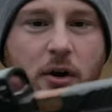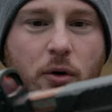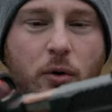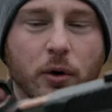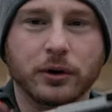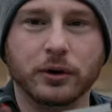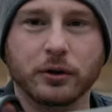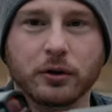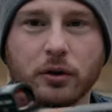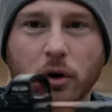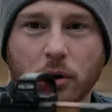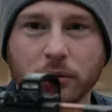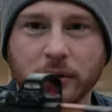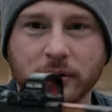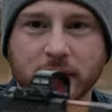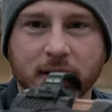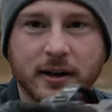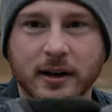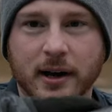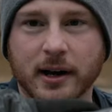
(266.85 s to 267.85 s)
when you're
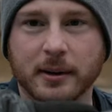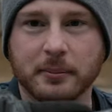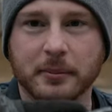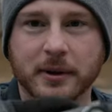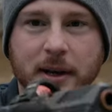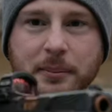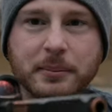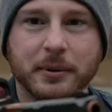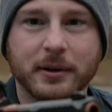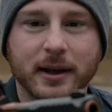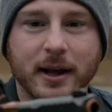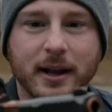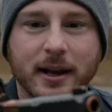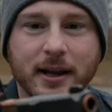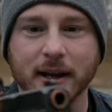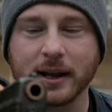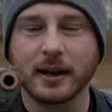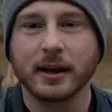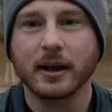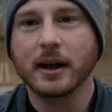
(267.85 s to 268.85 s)
holding the gun and
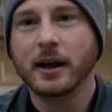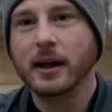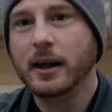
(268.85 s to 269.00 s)
manipulating it.